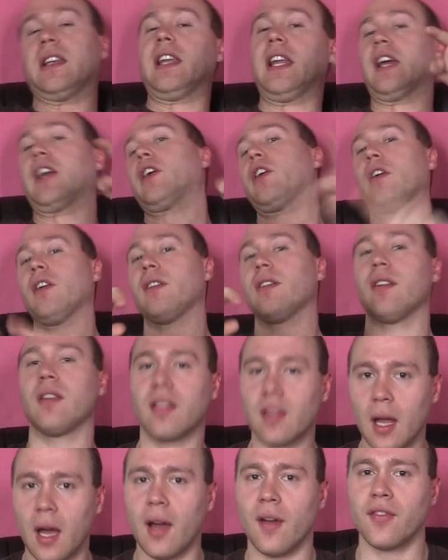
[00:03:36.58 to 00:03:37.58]
liquors and
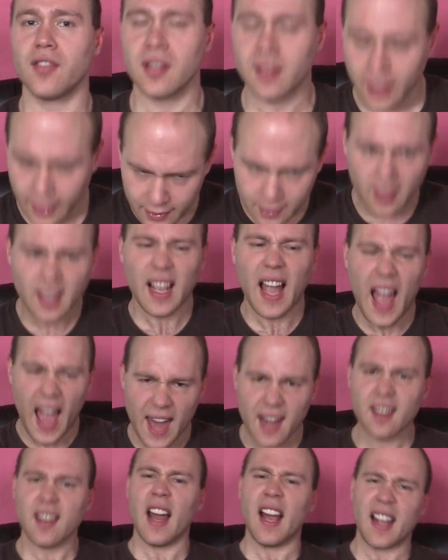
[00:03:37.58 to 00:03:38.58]
stuff, she's like, I
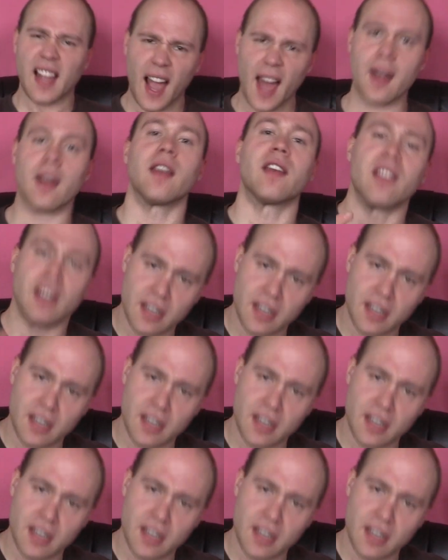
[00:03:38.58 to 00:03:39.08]
got it.